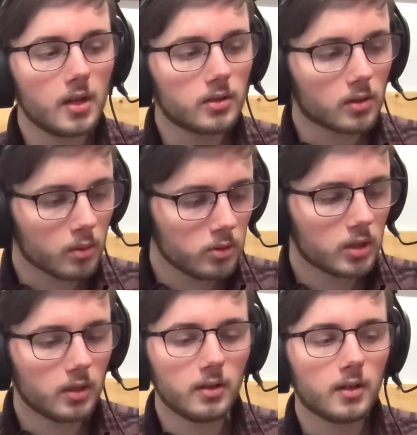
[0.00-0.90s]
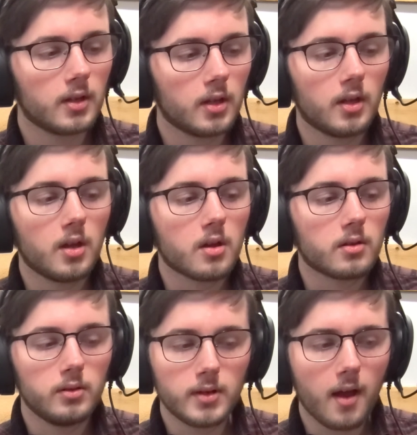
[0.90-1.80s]
Solution:
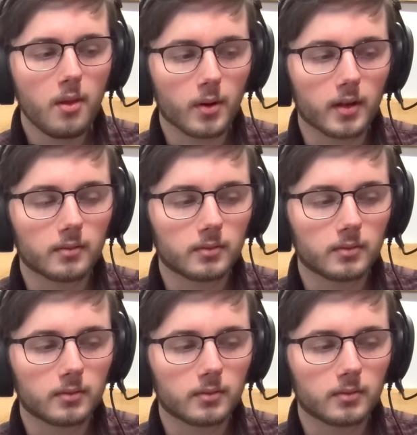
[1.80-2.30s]
you download it.